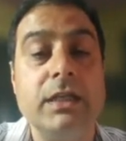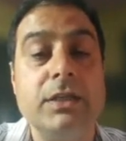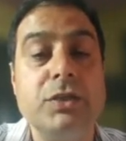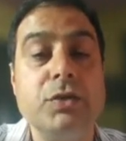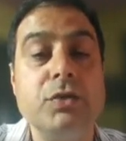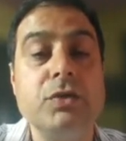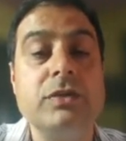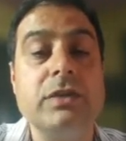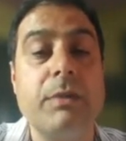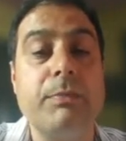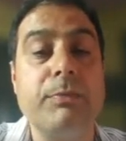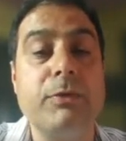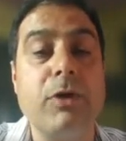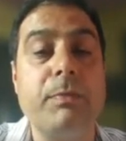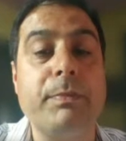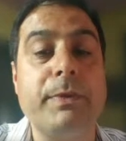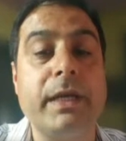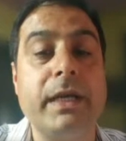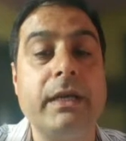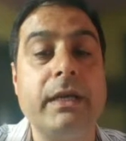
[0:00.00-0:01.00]
Choose
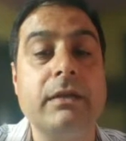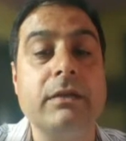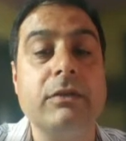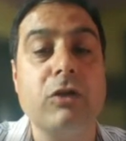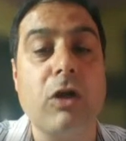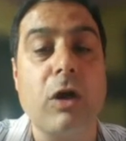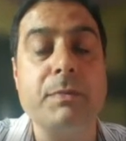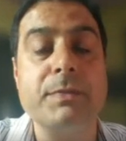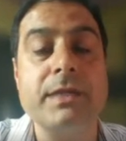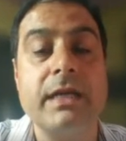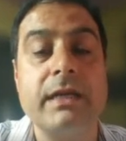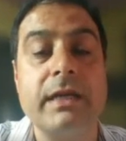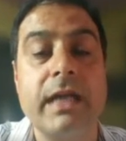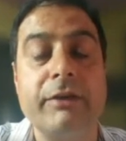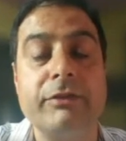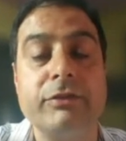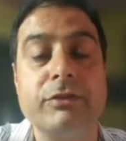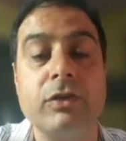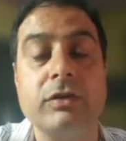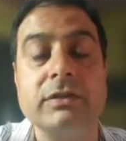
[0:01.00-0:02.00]
appropriate crops and
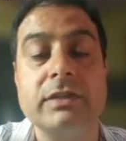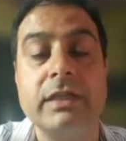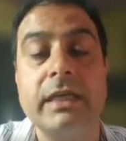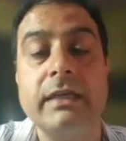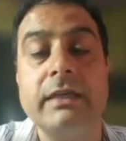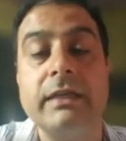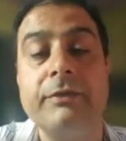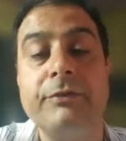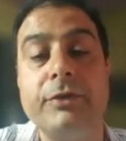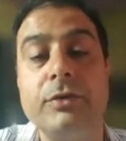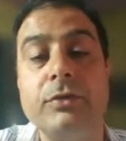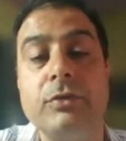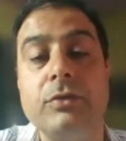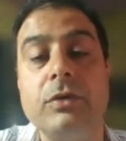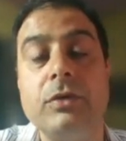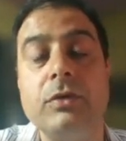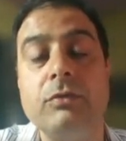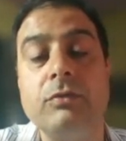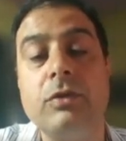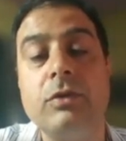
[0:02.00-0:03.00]
livestock. Say if you
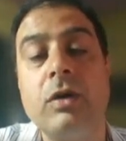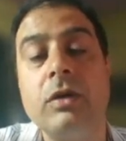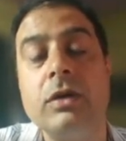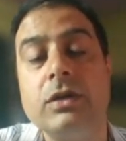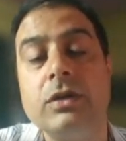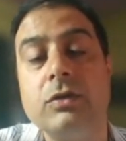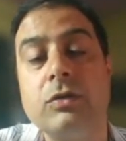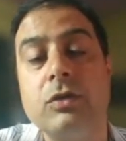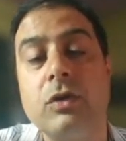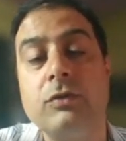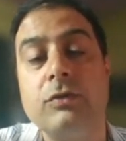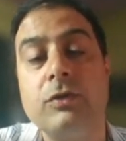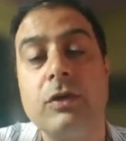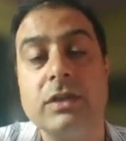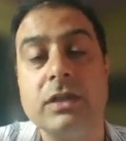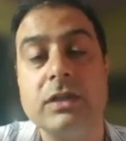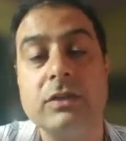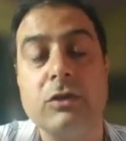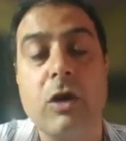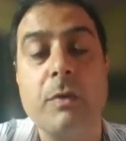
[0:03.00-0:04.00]
want to go for
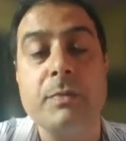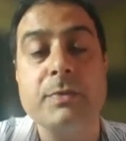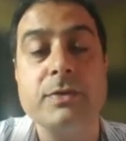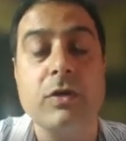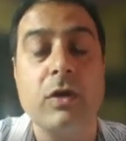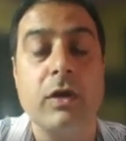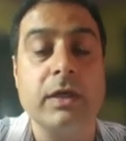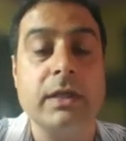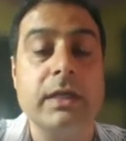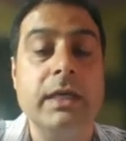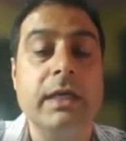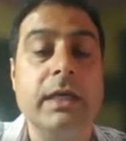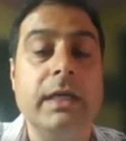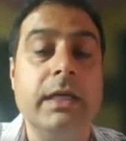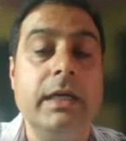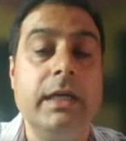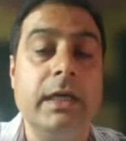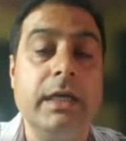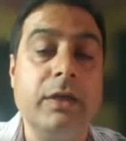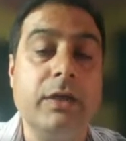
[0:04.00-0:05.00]
the crops, or
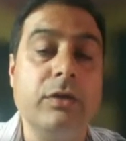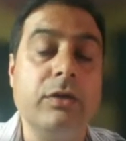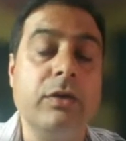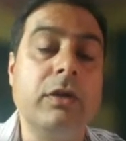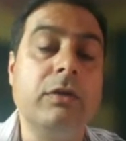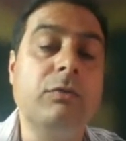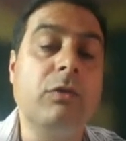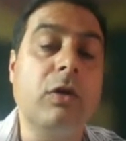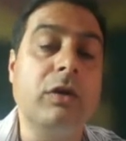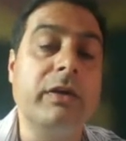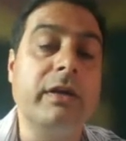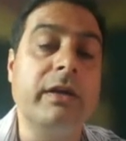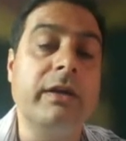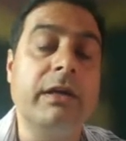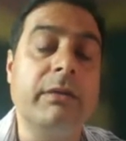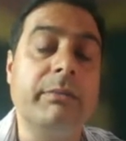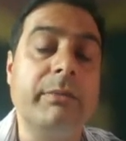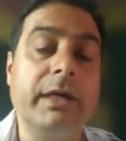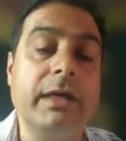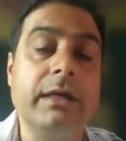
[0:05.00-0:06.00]
you and want to
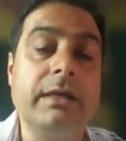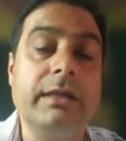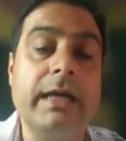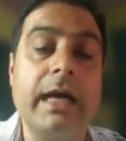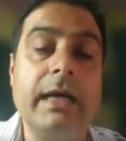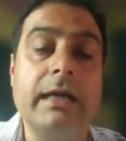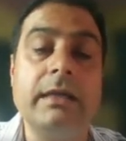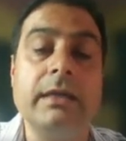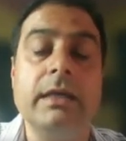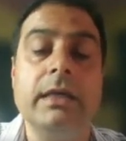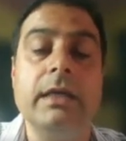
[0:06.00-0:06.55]
intermingle that